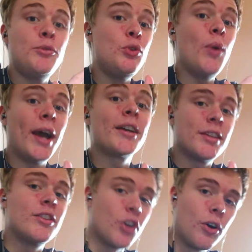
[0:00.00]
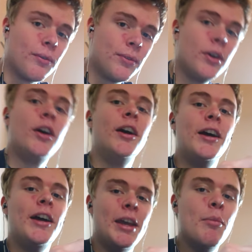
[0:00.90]
to access of.
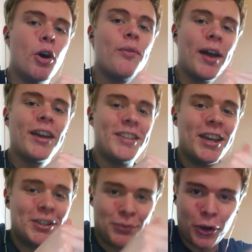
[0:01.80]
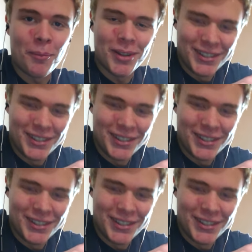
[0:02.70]
Him of access from.